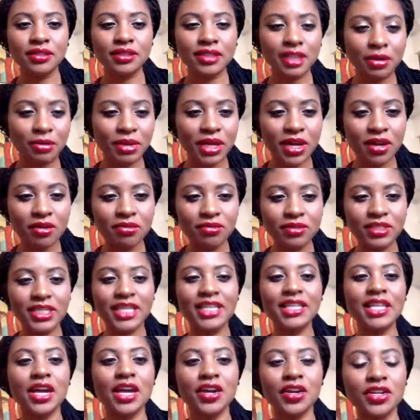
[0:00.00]
there we go,
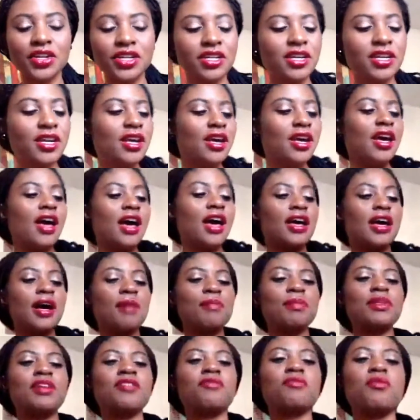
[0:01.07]
decluttered a
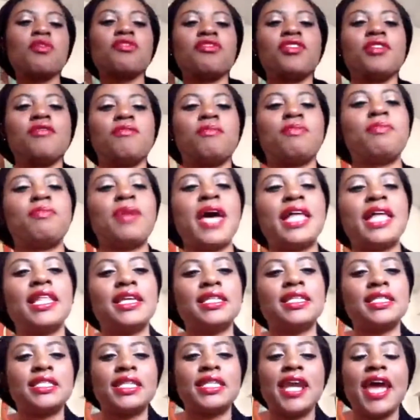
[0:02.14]
couple of Morphe
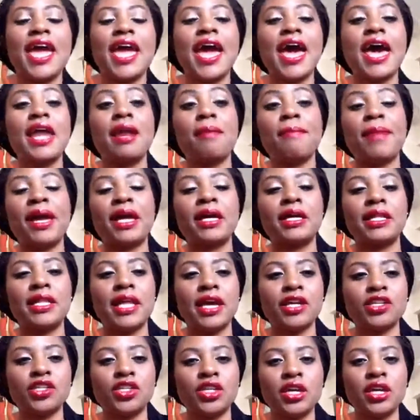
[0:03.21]
palettes that I had in my
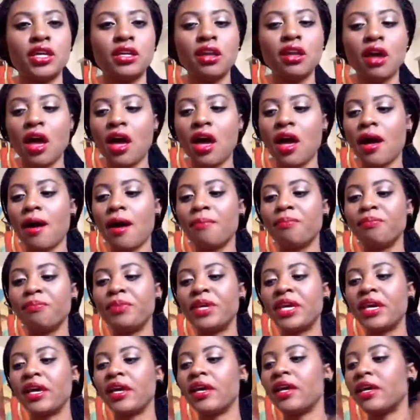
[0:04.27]
collection
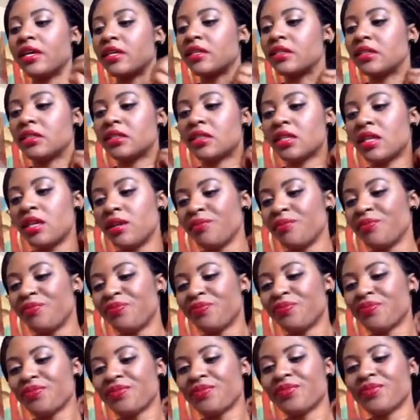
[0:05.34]
because
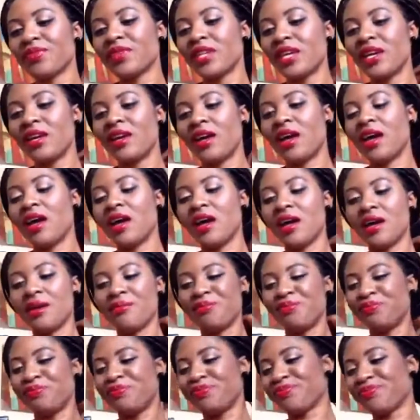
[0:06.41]

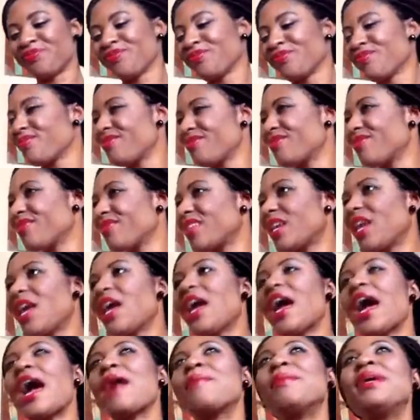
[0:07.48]

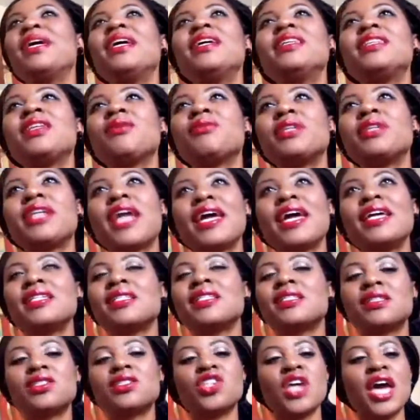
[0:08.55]
I mean, they were
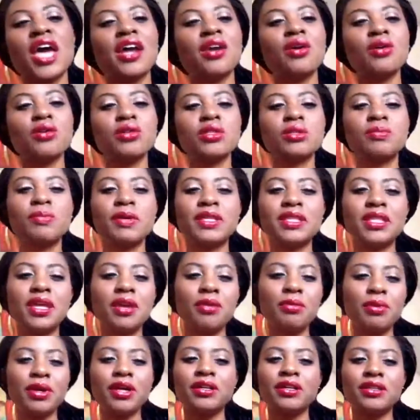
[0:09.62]
nice shadows, but they
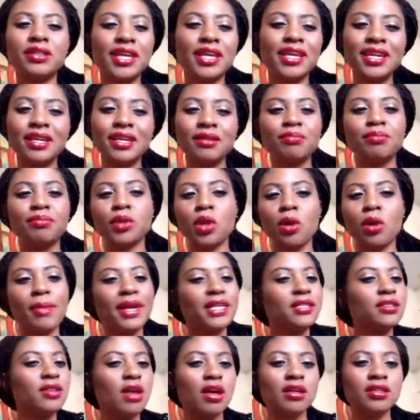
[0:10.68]
didn't blow my
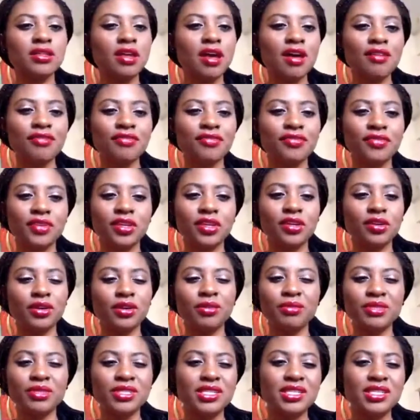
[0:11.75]
socks off. You know, it
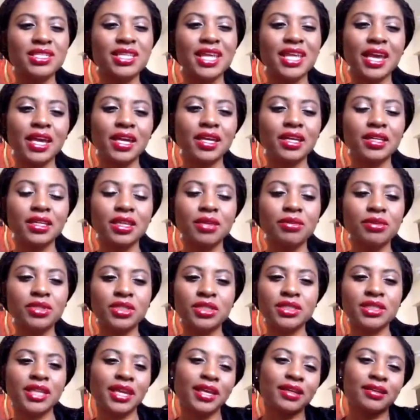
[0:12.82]
was just like, they were
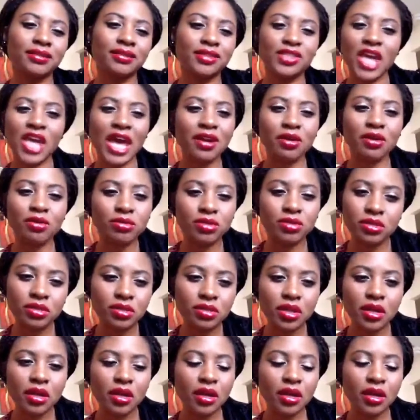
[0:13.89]
just like shadows.